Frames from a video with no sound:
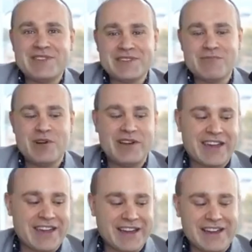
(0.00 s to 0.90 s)
wasn't
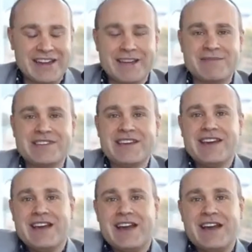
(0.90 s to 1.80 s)
working. And I was
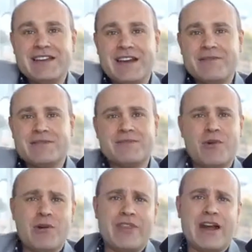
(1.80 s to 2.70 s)

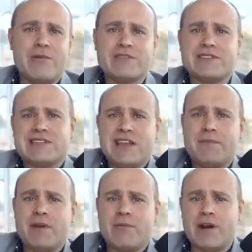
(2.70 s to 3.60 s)
more on that. I wasn't
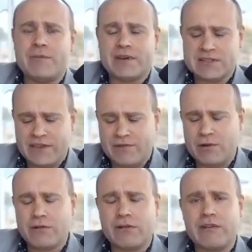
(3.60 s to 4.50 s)
sleeping well because I have an
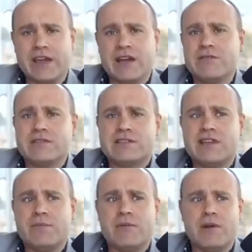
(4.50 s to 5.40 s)
aura ring. I wasn't
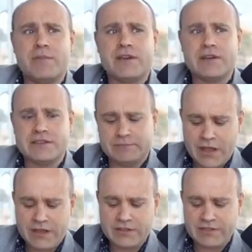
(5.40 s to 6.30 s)
sleeping well because
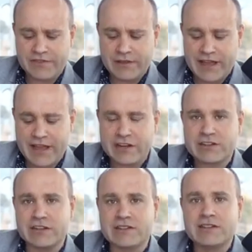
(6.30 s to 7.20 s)
I used to feel
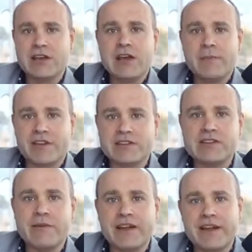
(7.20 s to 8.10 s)
anxious because
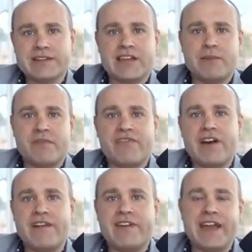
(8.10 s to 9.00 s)
knowing I had to get up at
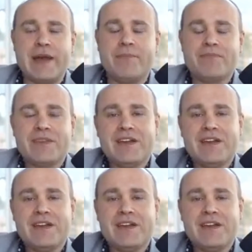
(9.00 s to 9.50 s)
5 a.m.,